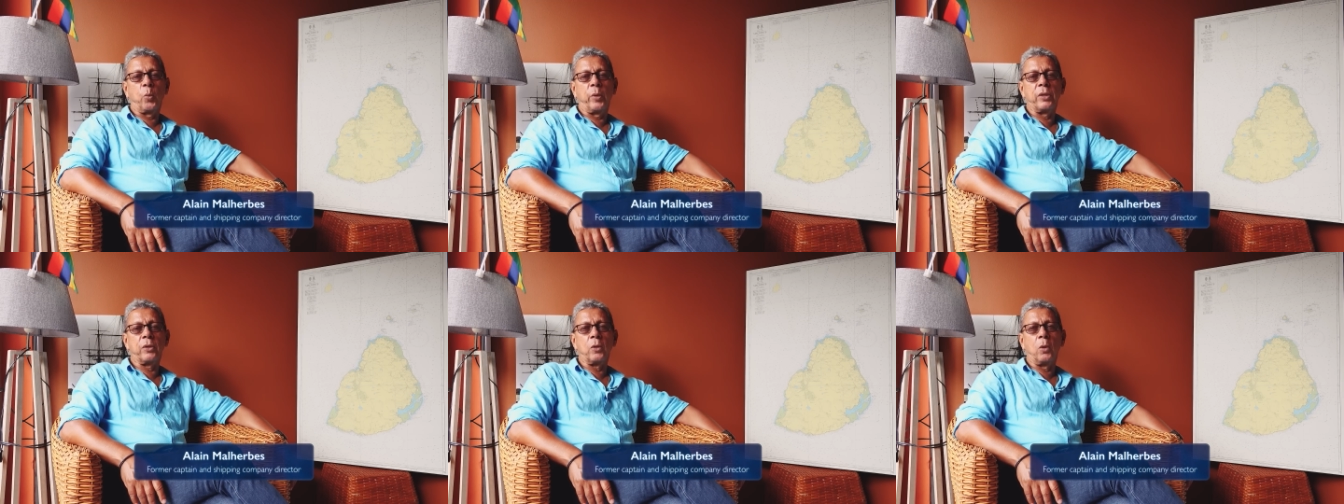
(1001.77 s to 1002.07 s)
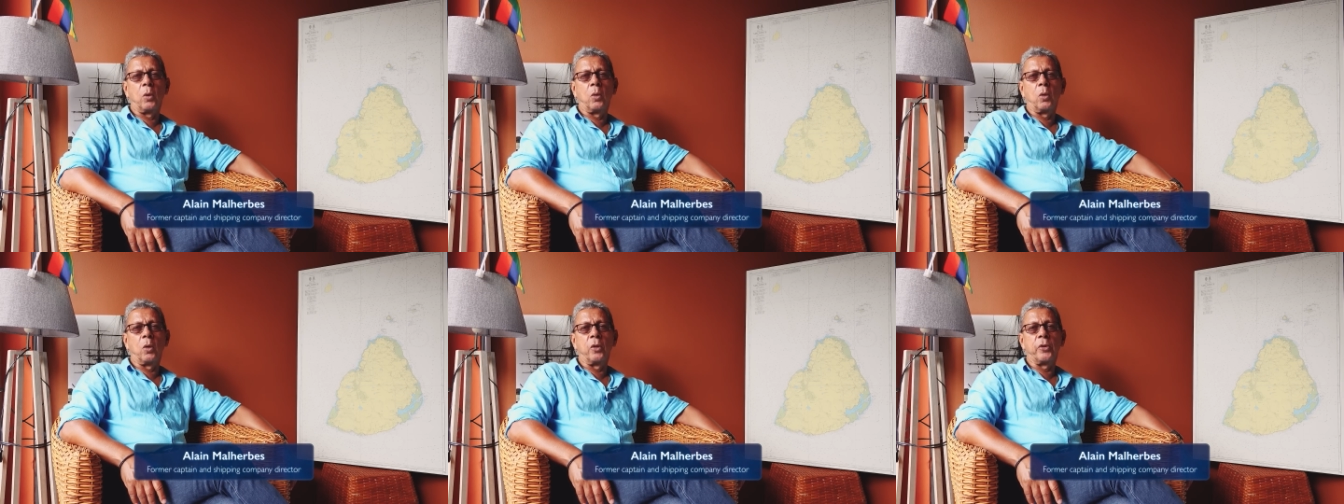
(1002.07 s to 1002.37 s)
with
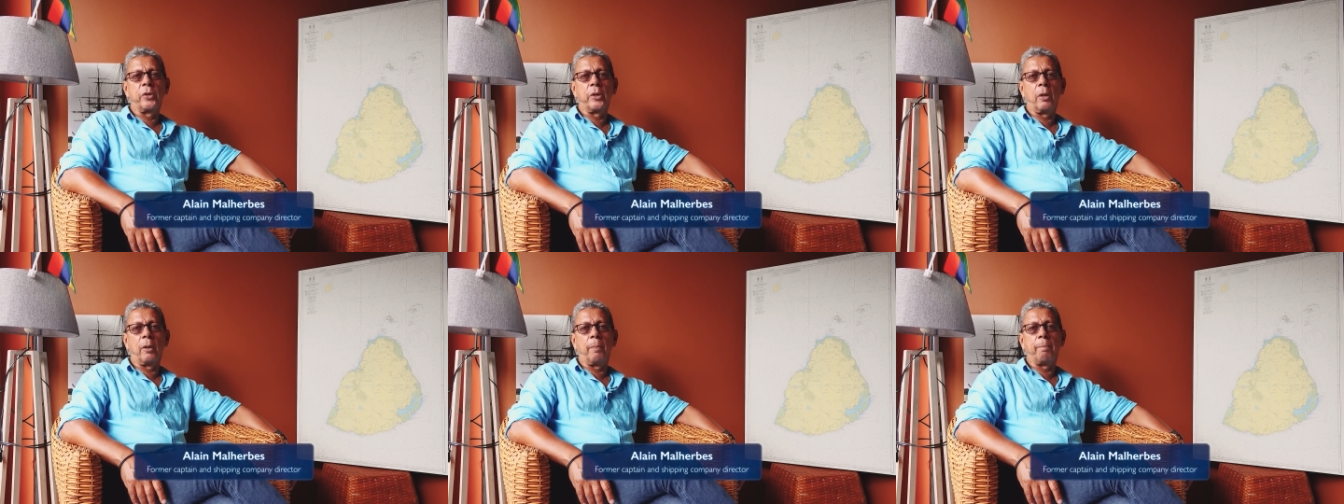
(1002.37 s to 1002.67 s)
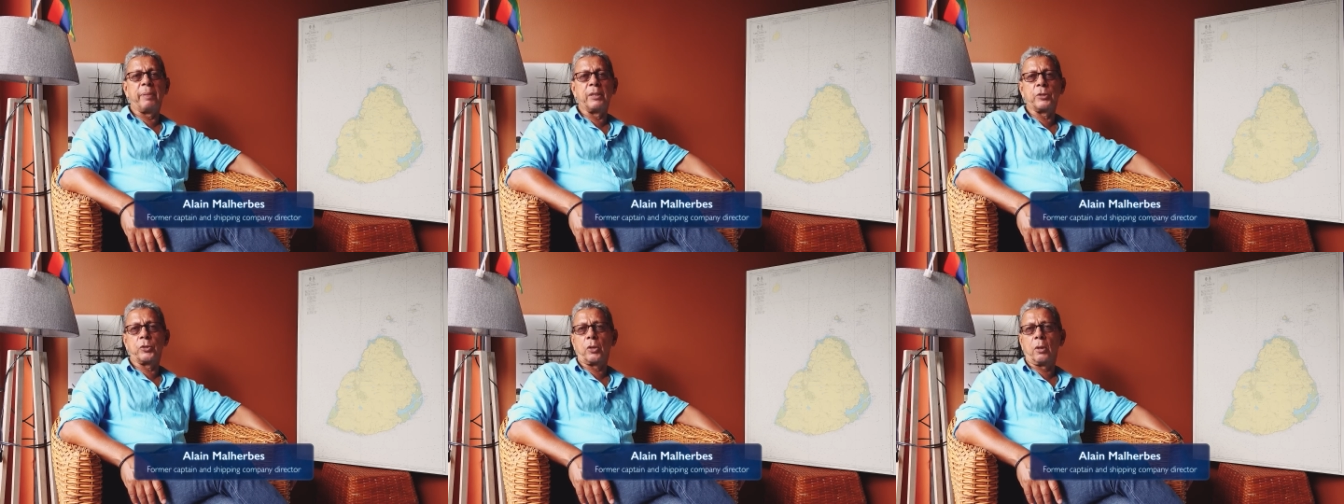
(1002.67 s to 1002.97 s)
all the
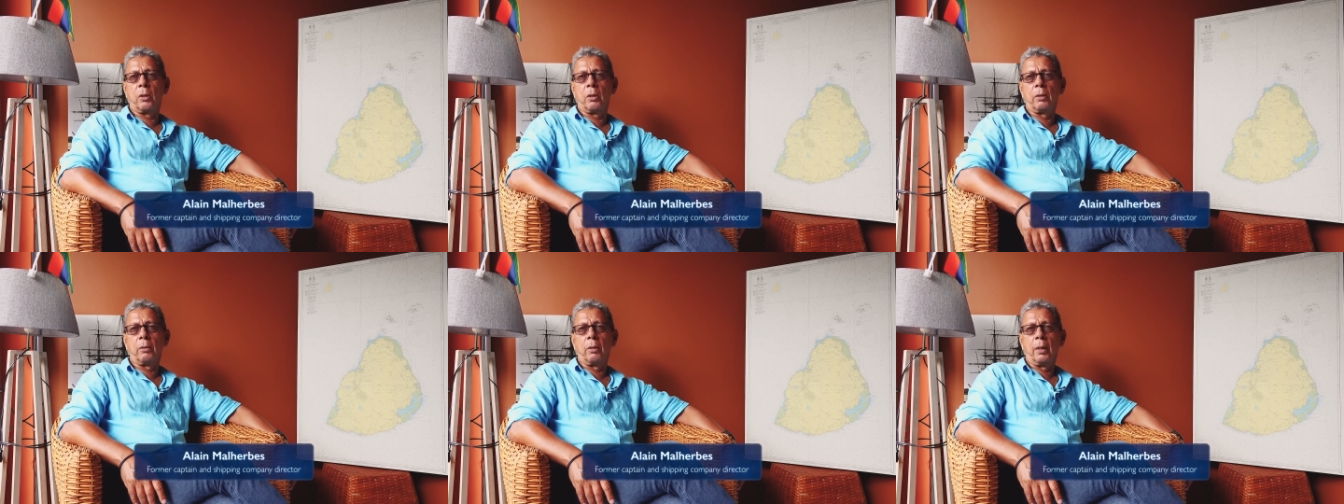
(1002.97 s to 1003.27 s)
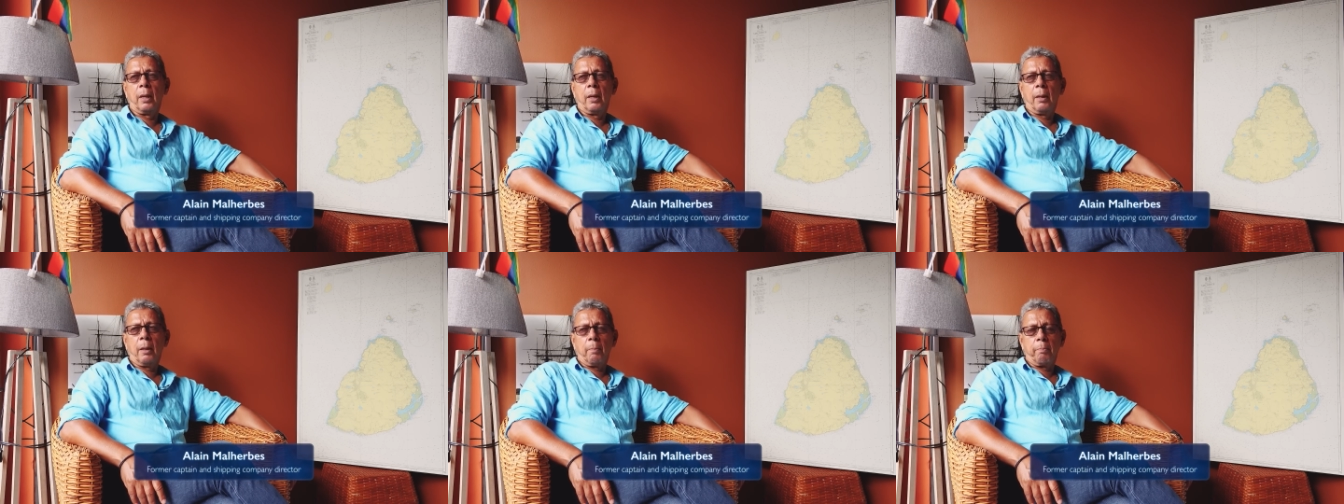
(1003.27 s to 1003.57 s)

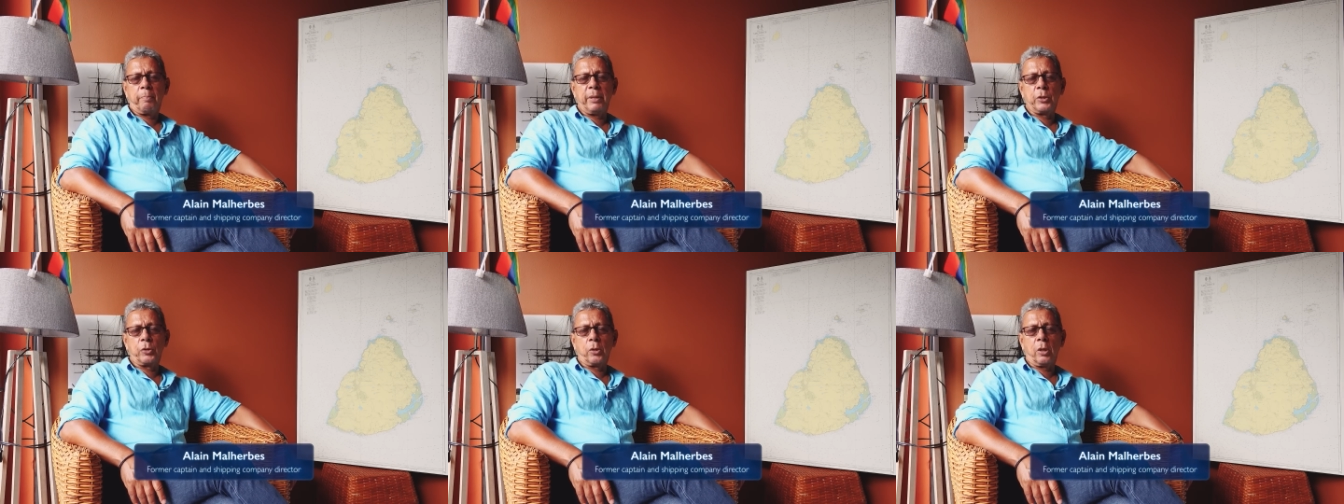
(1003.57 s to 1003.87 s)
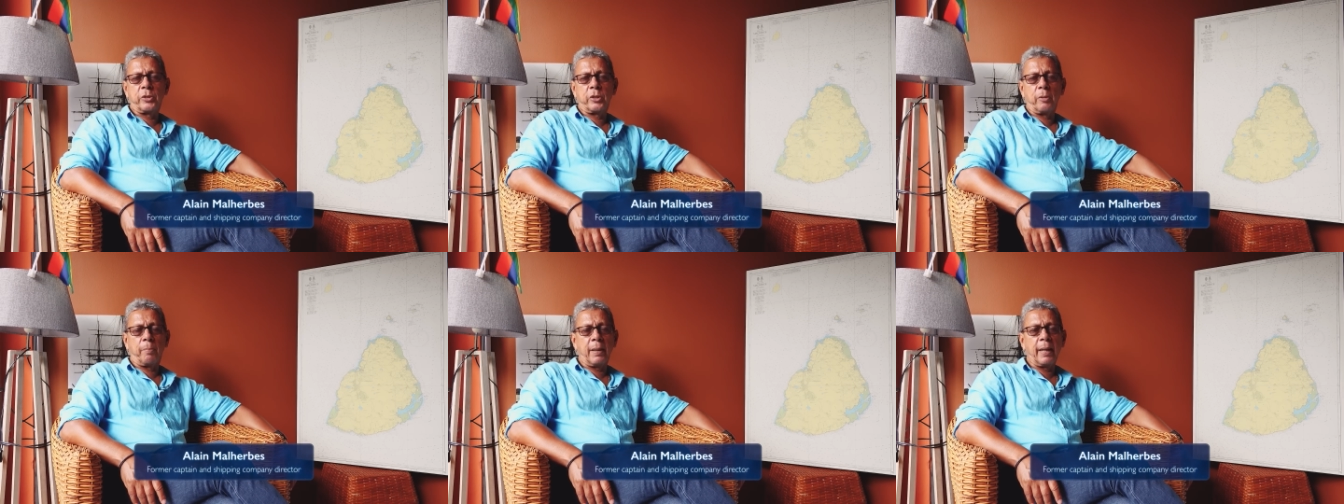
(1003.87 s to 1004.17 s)

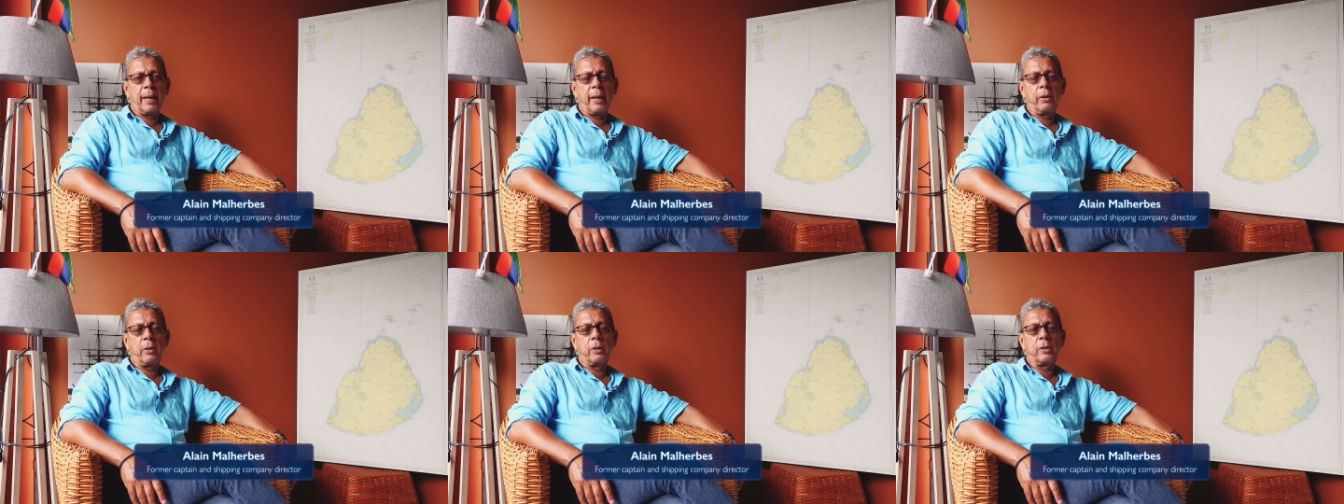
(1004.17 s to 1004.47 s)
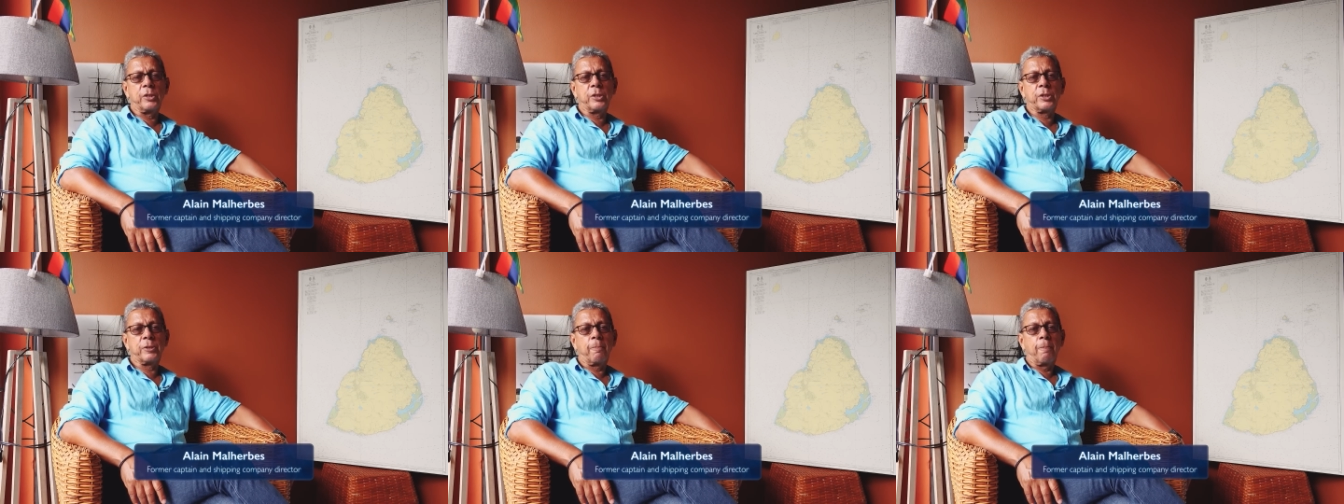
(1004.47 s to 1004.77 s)
petrol
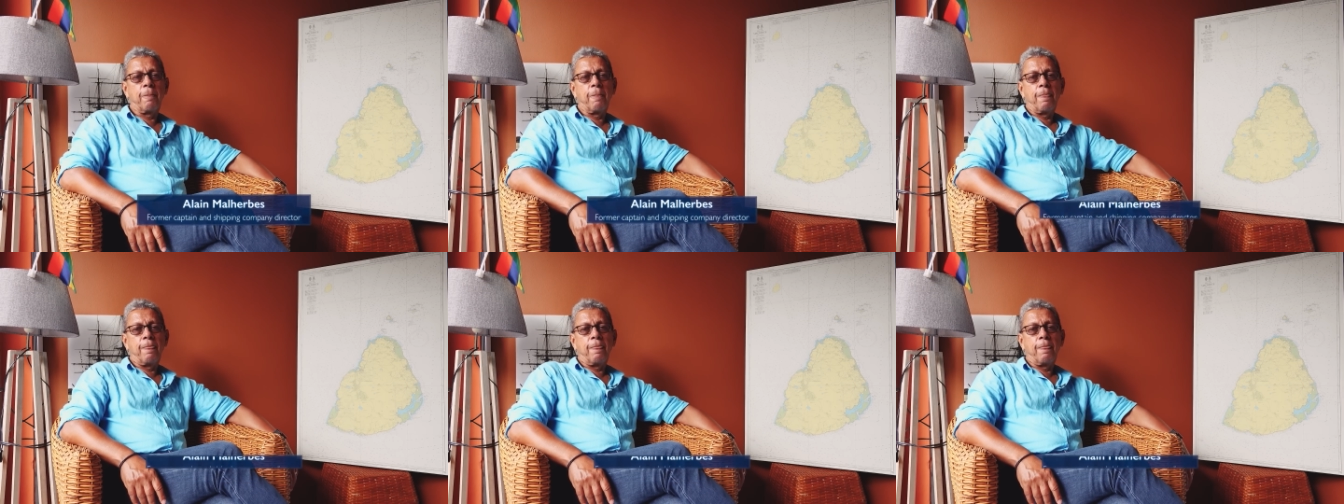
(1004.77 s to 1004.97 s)
suppliers,